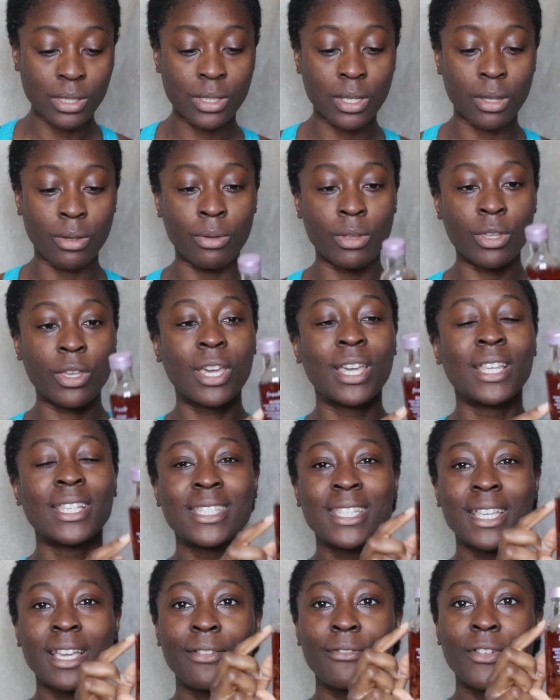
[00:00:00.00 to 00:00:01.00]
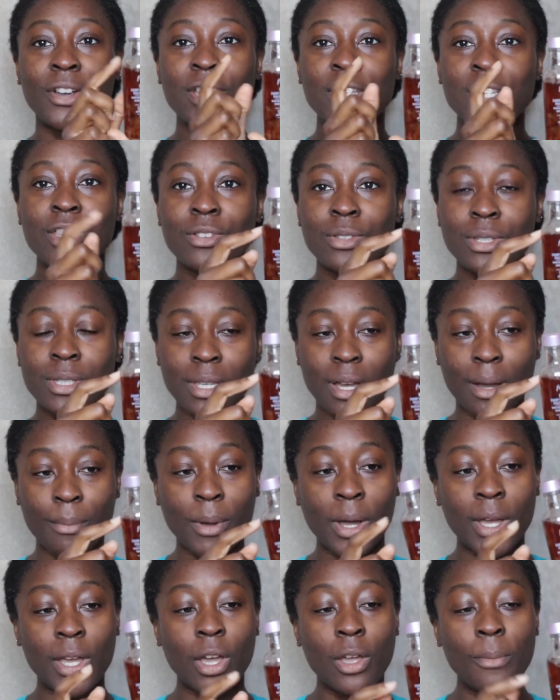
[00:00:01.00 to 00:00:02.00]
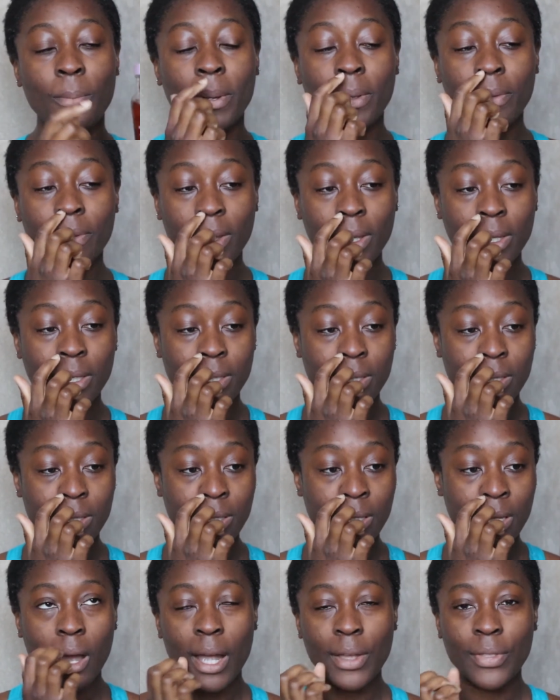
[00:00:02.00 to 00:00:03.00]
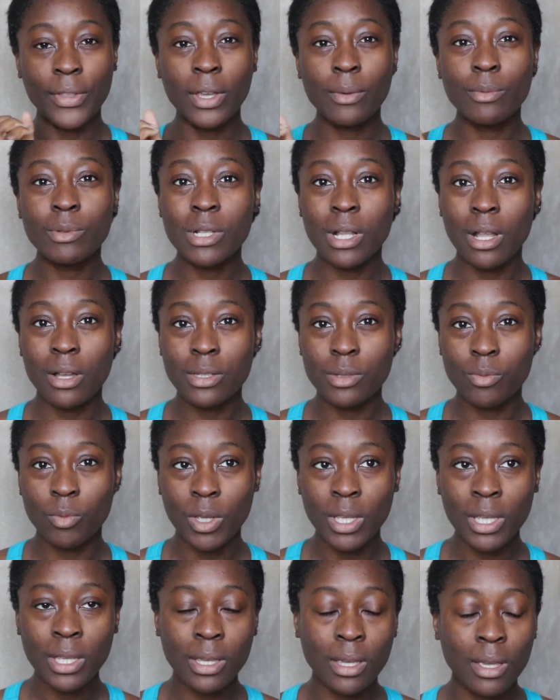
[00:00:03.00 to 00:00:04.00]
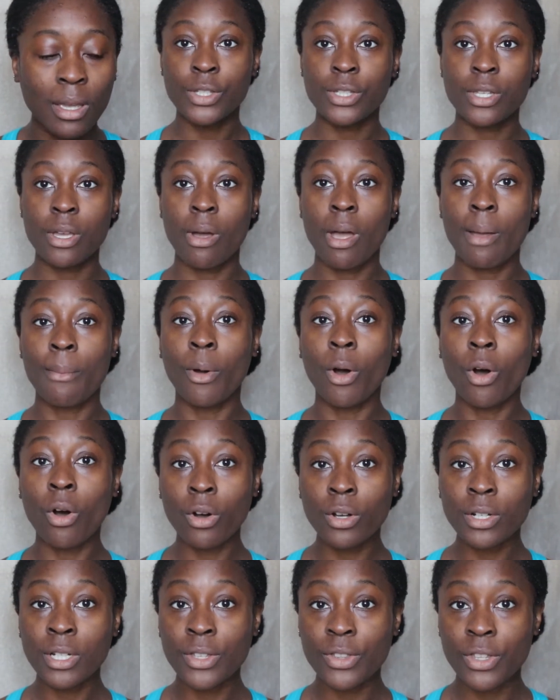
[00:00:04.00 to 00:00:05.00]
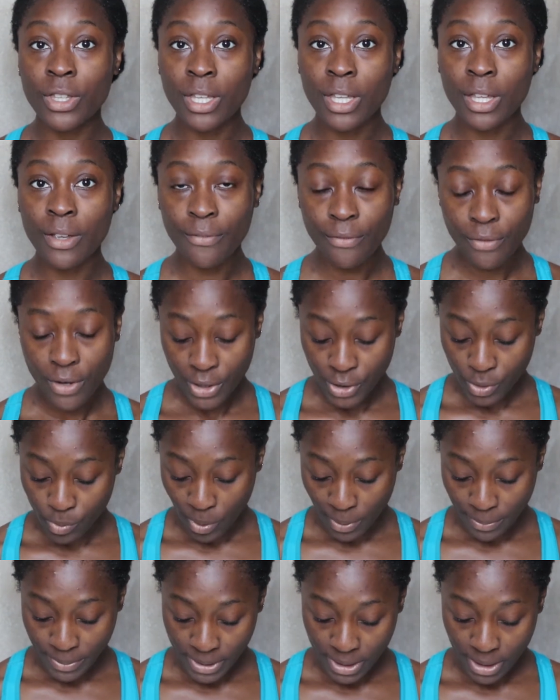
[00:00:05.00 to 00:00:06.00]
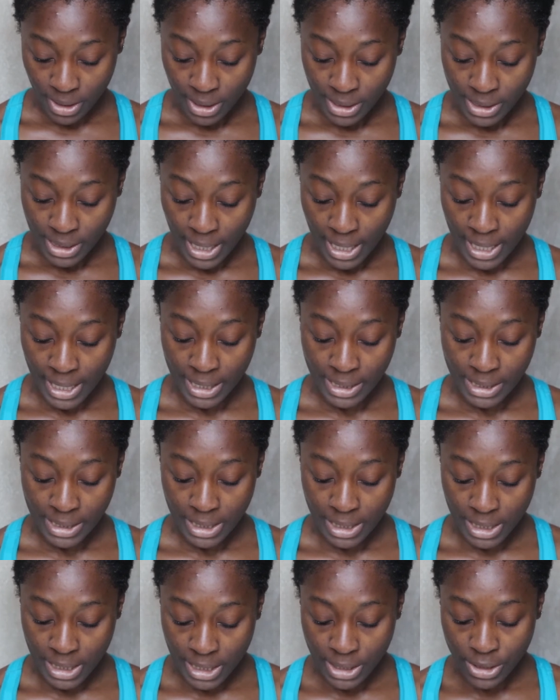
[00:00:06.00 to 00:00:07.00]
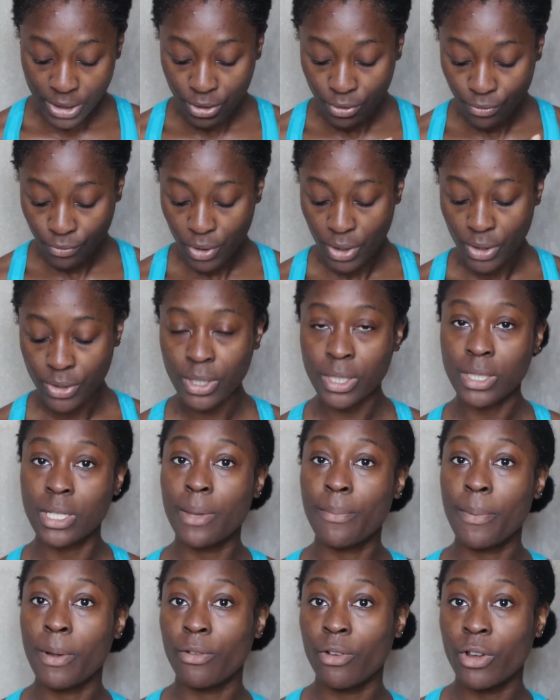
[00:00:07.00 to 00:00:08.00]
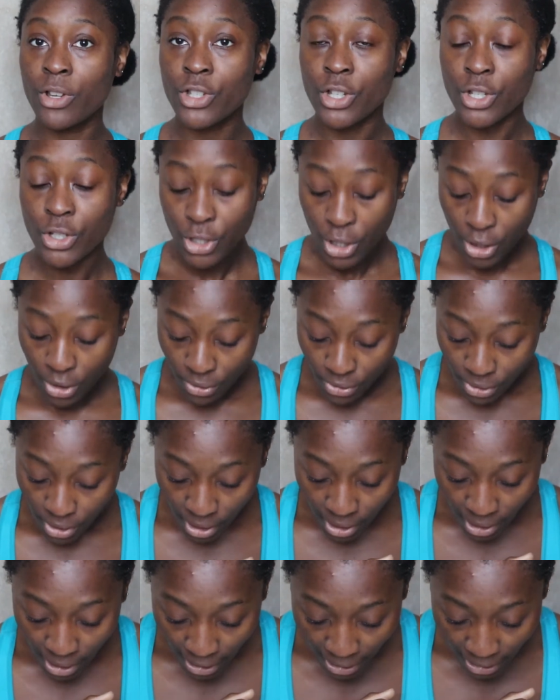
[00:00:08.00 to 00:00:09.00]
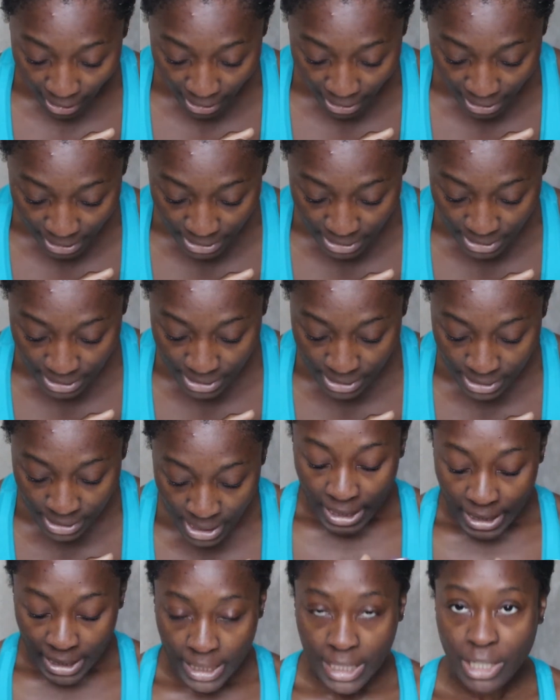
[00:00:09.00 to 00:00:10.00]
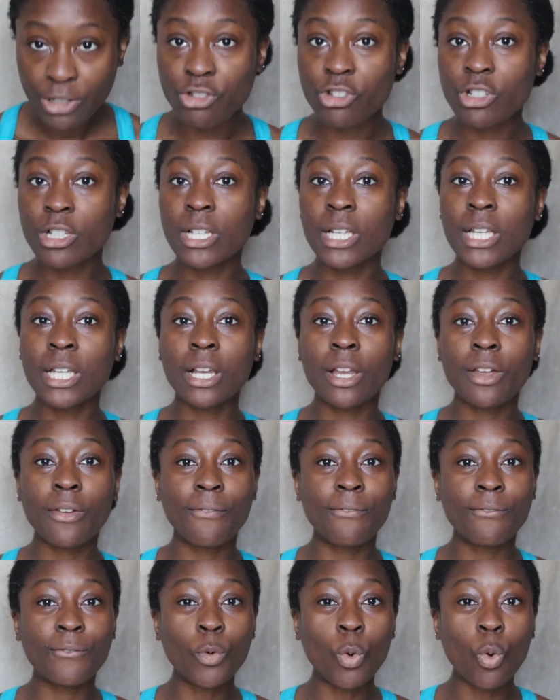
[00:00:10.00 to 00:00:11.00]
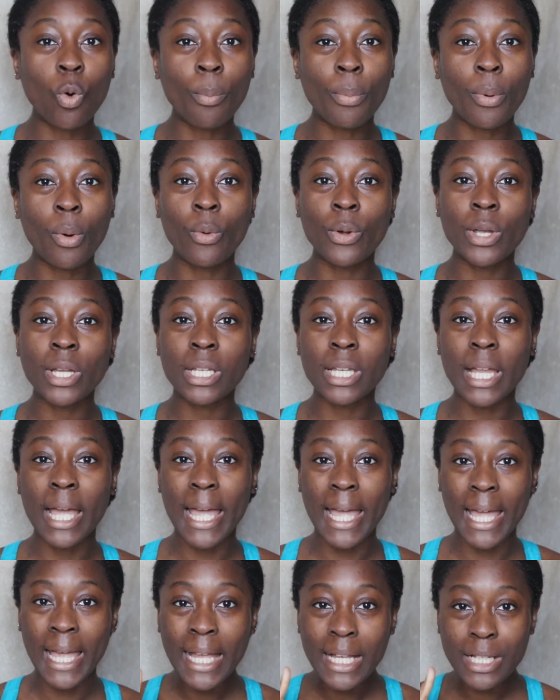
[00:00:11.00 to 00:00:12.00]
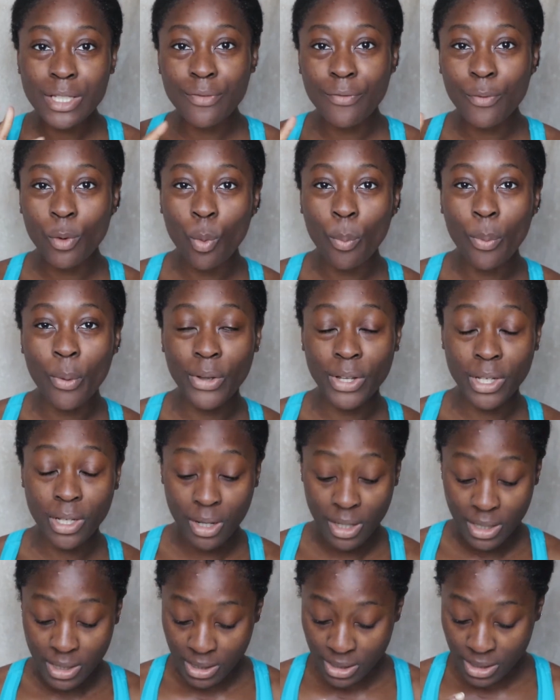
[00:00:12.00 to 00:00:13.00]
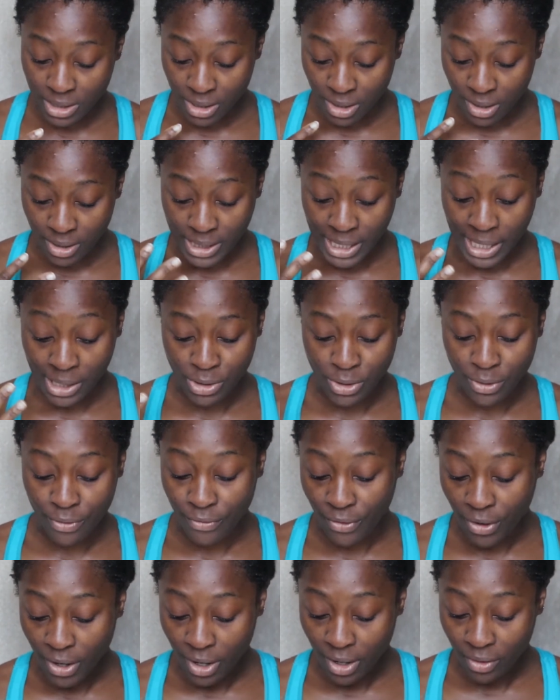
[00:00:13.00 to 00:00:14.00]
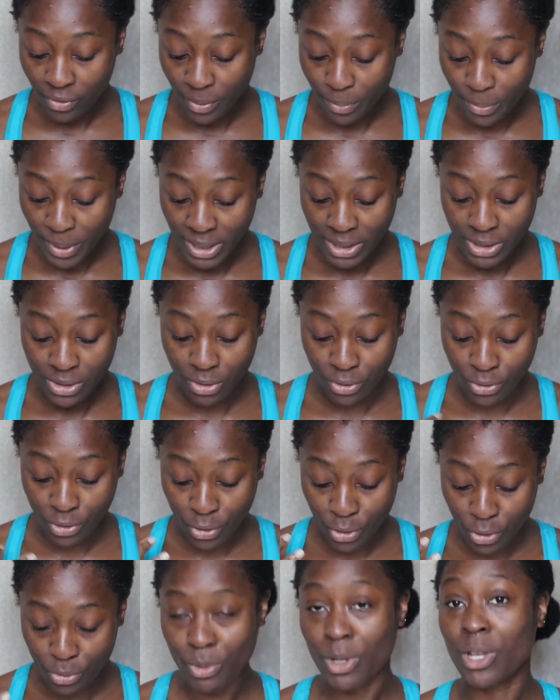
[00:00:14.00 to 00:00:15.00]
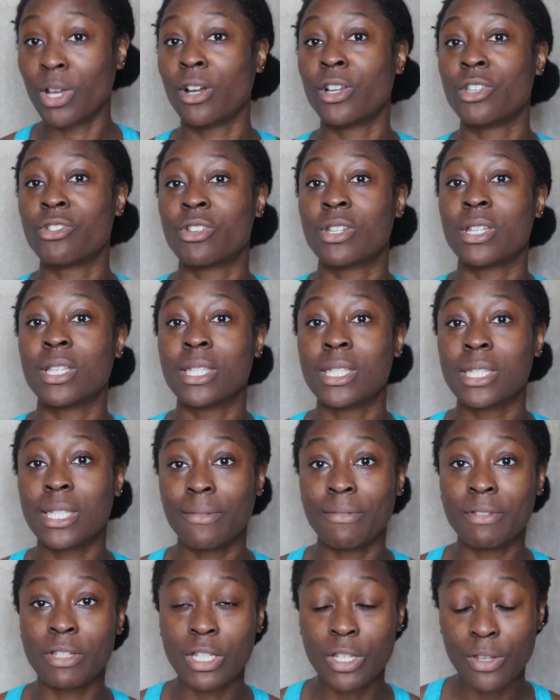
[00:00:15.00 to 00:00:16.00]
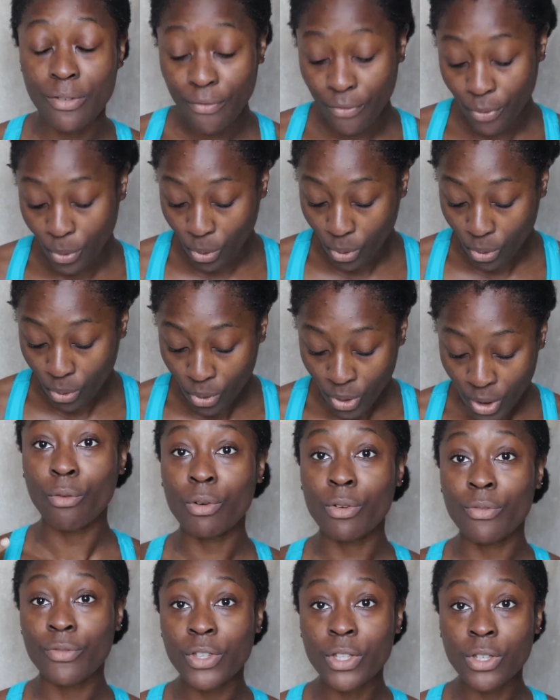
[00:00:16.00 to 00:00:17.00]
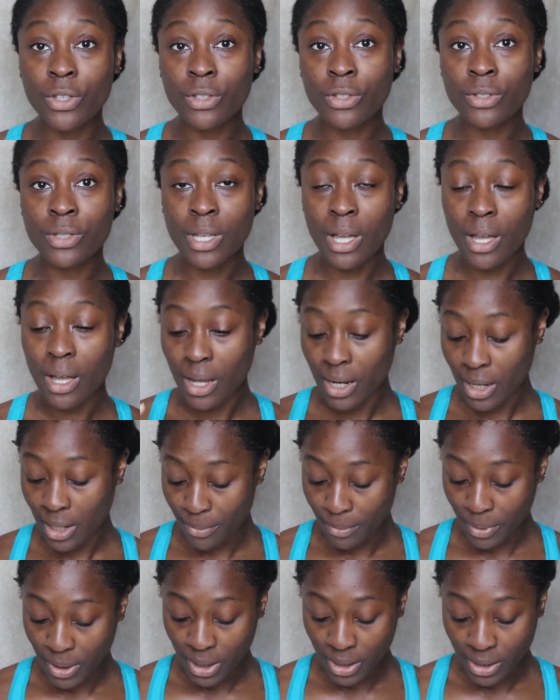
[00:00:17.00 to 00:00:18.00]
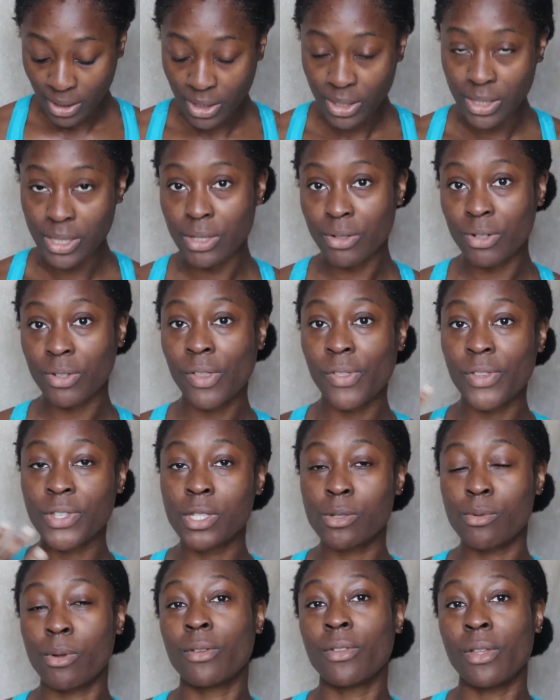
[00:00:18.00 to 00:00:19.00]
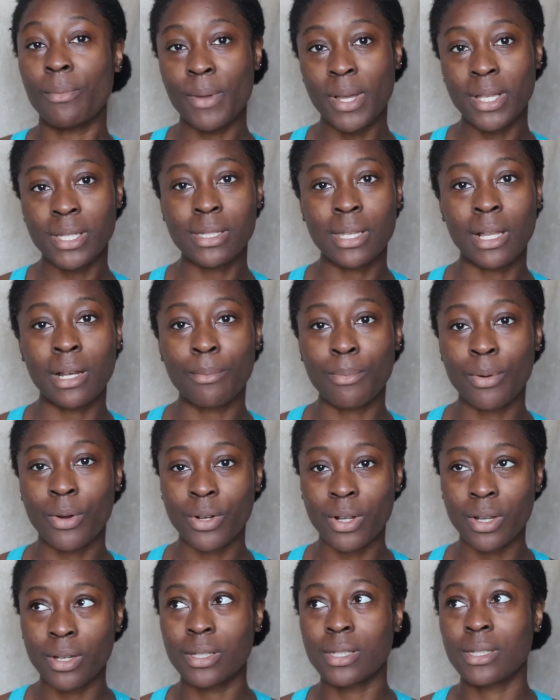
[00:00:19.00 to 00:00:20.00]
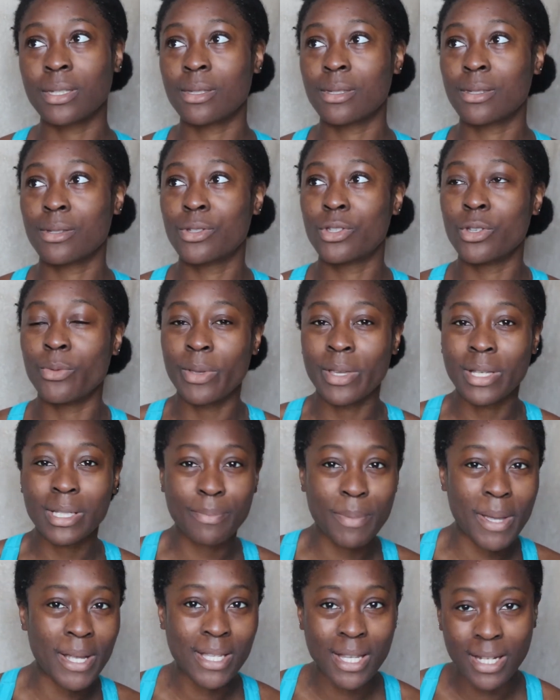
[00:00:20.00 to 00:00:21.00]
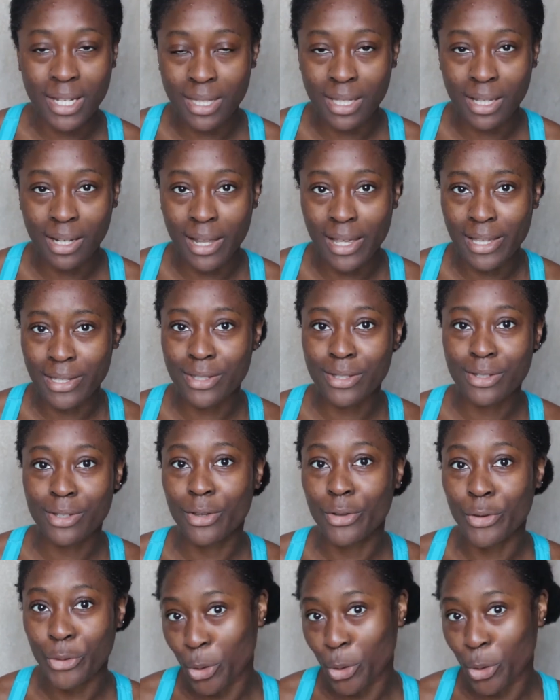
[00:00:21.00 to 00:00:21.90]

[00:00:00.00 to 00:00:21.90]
So you can see I've already used some. I opened this, I think it was last week. So I'm on the Fresh website, and this Rose Deep Hydration Toner has literally like 4.9 stars out of 5 based on 374 reviews. And I mean, considering that this is one of the best selling products, do we expect anything less?